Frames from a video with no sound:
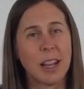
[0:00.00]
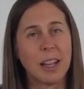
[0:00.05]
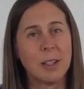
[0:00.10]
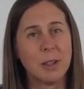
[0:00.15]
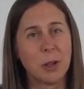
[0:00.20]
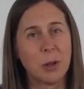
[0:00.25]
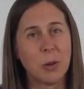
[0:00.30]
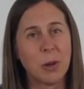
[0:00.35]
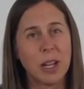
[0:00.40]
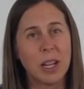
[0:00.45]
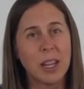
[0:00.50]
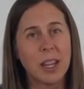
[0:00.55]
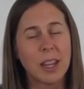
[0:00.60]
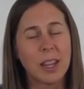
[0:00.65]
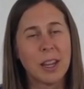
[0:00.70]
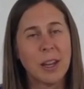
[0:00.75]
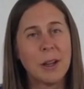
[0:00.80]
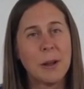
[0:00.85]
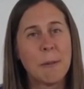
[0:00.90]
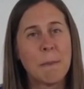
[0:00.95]
I deal
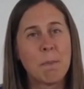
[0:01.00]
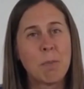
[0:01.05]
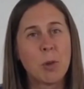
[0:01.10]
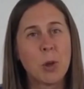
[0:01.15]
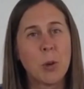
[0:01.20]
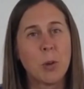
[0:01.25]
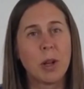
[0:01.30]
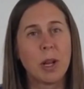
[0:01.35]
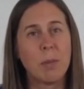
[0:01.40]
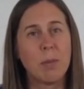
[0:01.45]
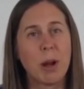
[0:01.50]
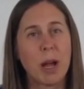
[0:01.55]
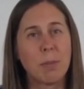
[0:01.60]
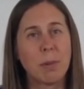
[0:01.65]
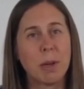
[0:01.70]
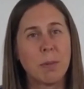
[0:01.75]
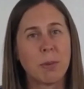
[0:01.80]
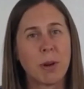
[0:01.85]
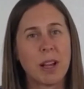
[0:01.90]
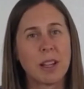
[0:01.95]
with when I'm
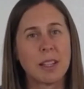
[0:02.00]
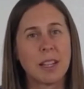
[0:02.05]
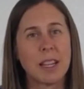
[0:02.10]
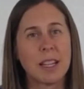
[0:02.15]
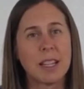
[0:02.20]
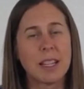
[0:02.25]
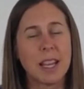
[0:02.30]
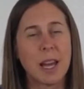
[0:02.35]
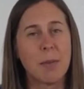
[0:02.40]
wrapping presents.